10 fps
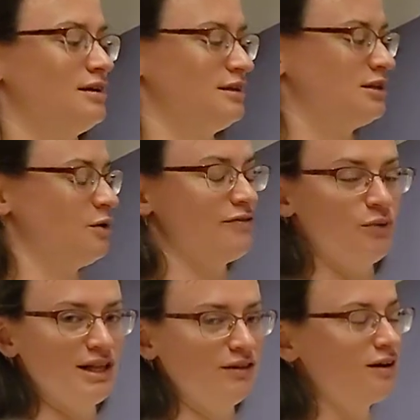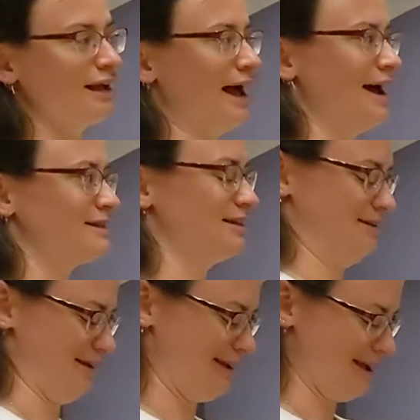So if we look at,
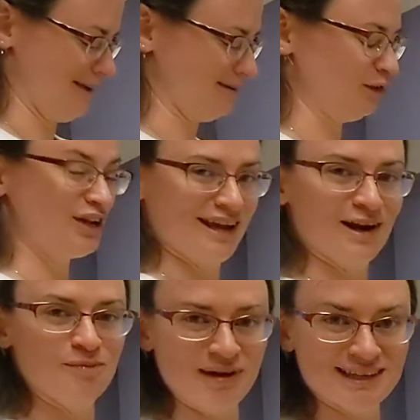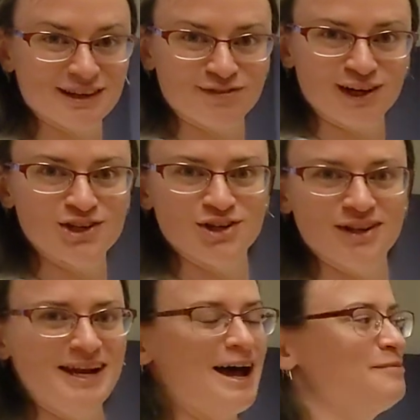again, looking at our basic functional
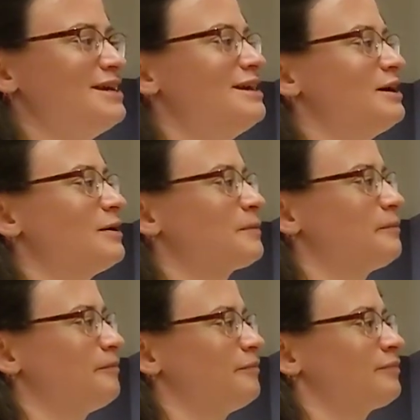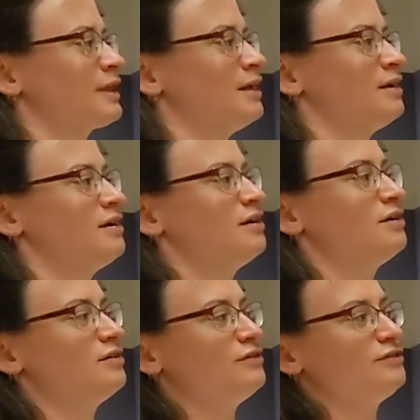anatomy here,
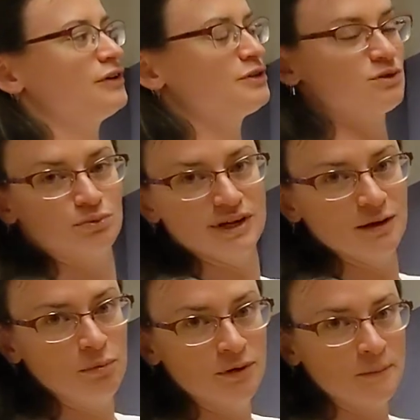first rib